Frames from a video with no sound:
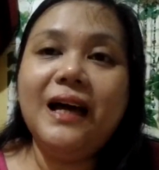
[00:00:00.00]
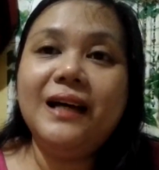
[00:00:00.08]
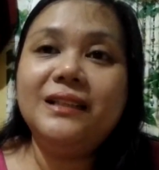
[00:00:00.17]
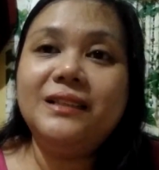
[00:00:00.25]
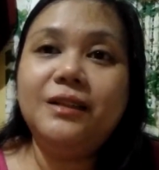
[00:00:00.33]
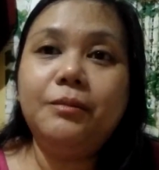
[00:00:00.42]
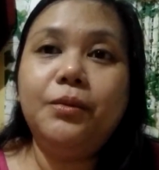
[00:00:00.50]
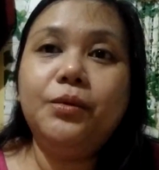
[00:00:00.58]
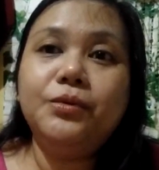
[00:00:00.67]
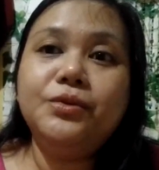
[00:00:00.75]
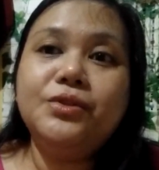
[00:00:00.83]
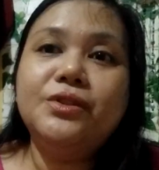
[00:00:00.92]
has the
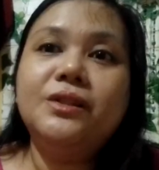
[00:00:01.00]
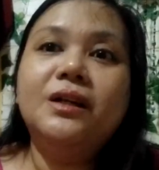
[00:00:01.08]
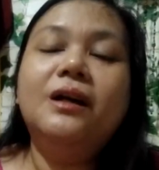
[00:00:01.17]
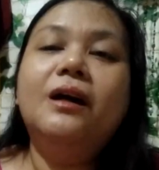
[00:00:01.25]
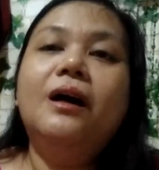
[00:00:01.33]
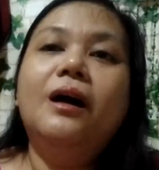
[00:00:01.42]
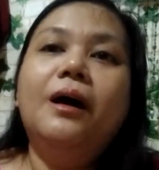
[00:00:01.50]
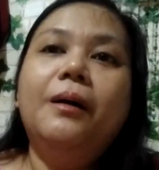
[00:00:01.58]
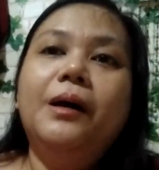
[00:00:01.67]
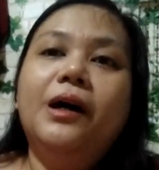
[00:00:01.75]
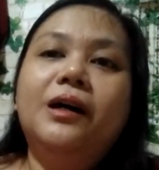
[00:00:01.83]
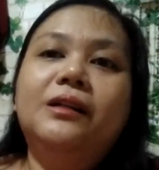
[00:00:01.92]
most
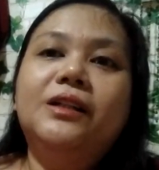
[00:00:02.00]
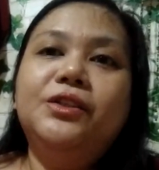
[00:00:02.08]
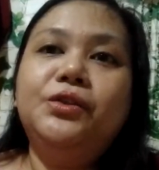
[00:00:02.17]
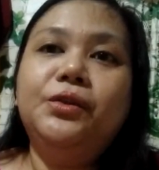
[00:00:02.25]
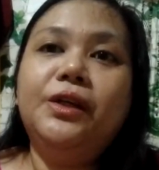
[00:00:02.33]
that